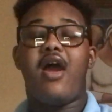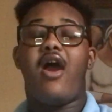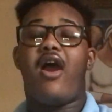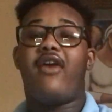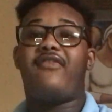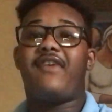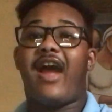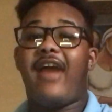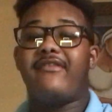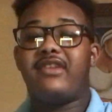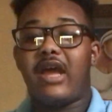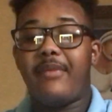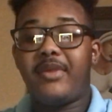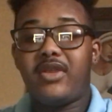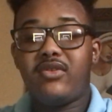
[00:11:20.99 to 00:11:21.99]
Our 5
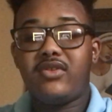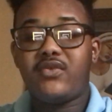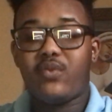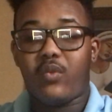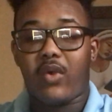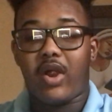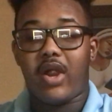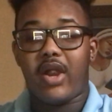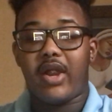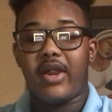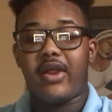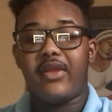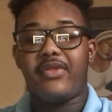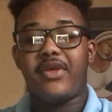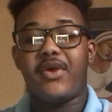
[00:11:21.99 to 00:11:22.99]
W's
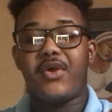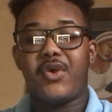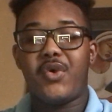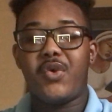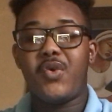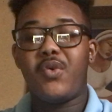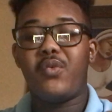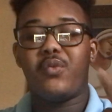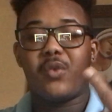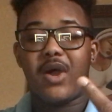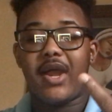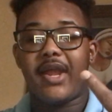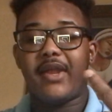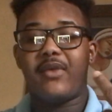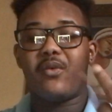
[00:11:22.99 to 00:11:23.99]
were the who,
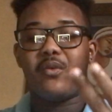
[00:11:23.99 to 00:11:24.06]
what,